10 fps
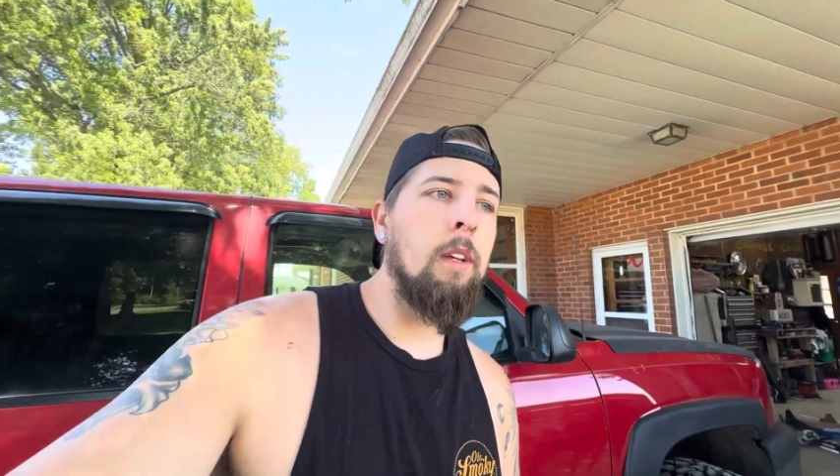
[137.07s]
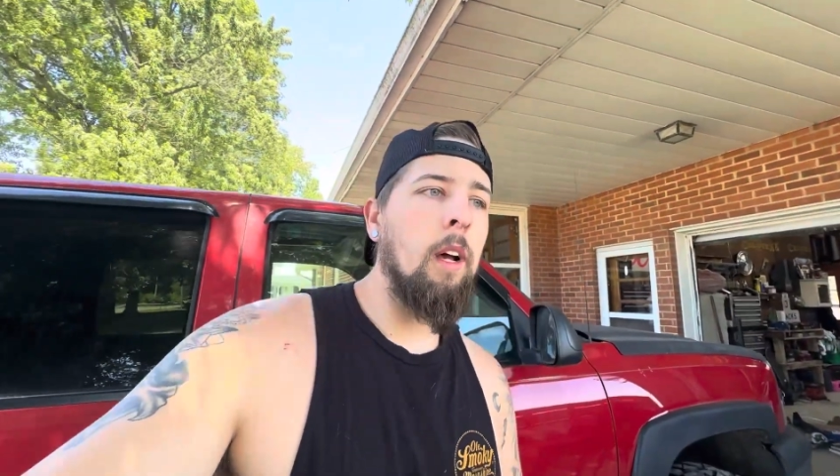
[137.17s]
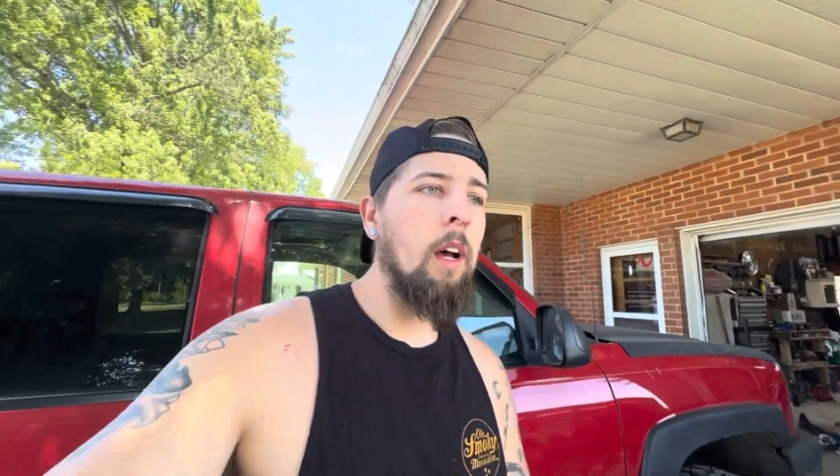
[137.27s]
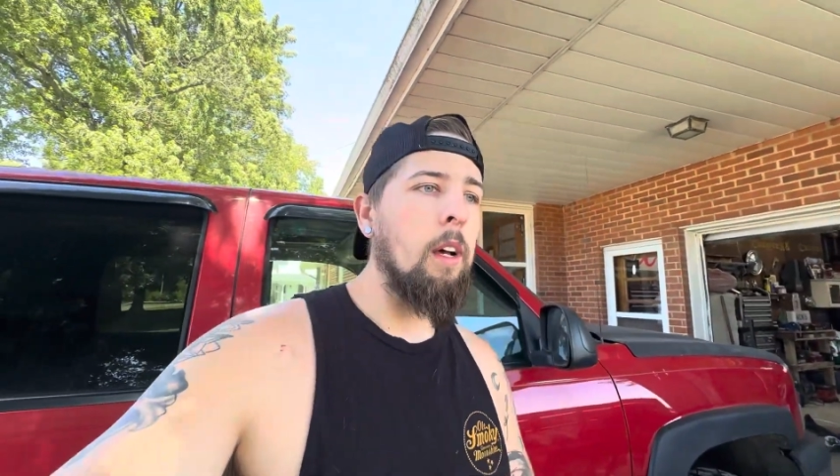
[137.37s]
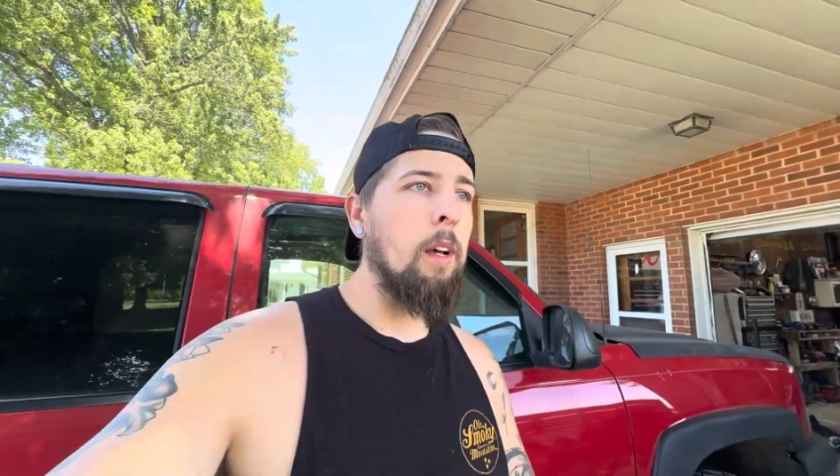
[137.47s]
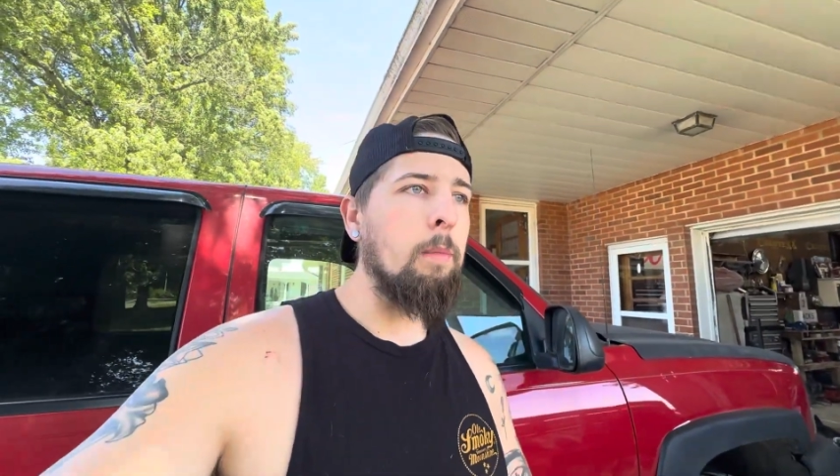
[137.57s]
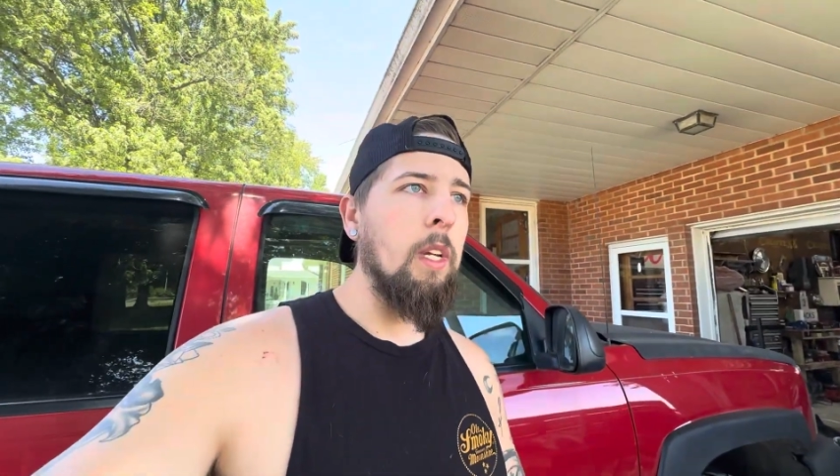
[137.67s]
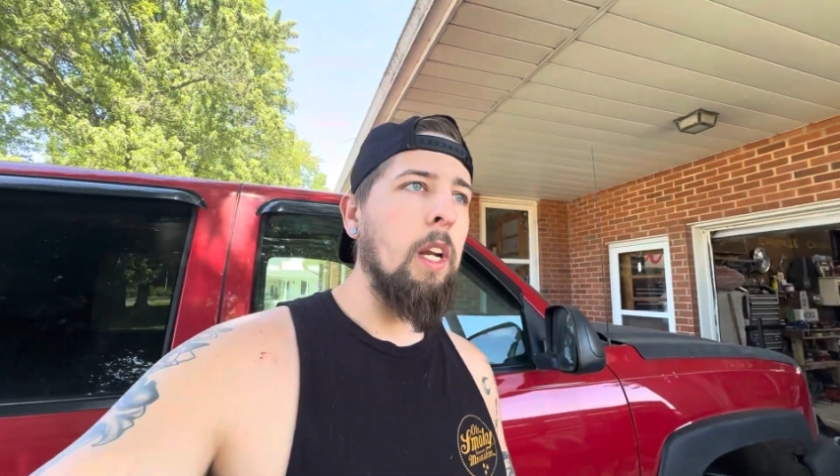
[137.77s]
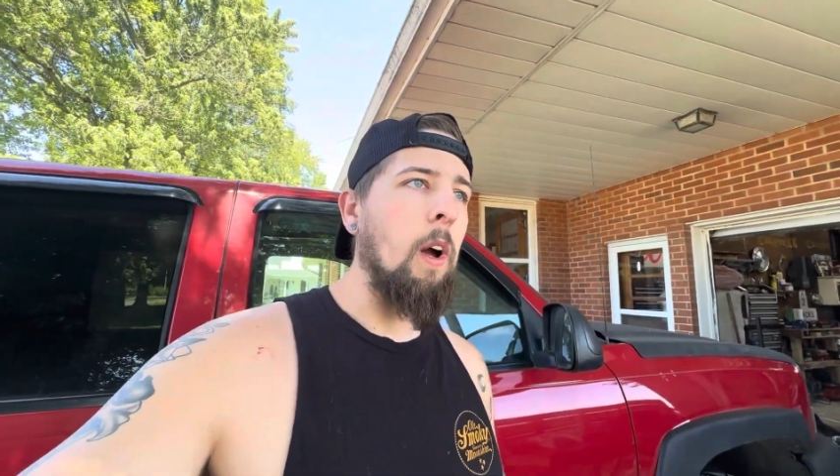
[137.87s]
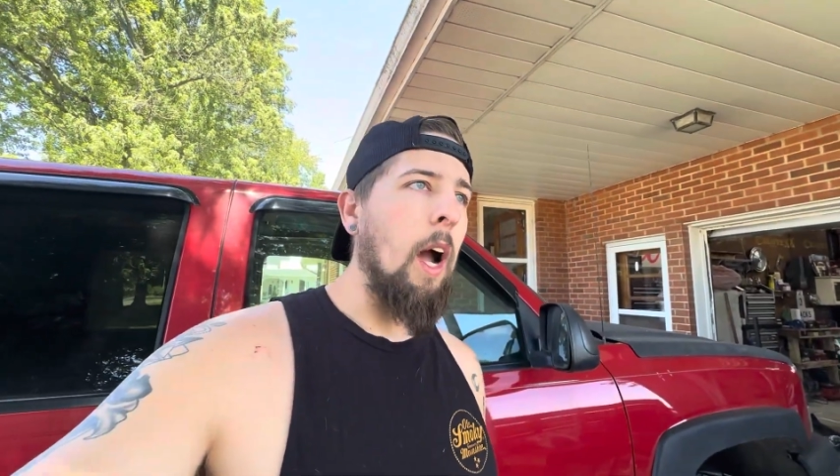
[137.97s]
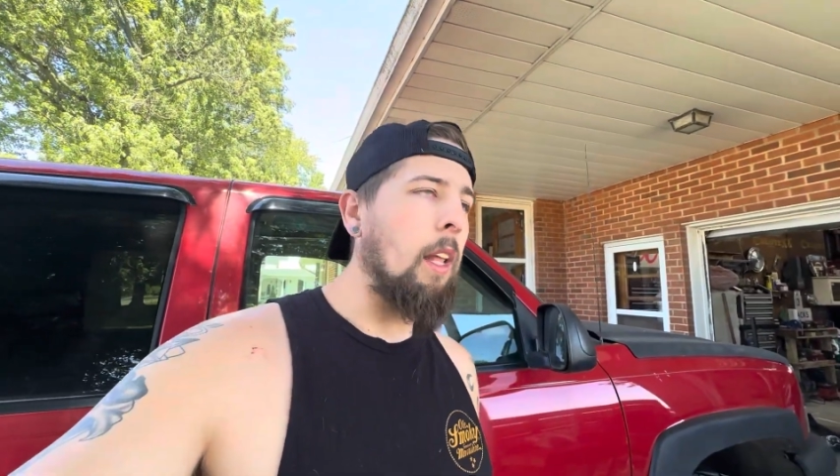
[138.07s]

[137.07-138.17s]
I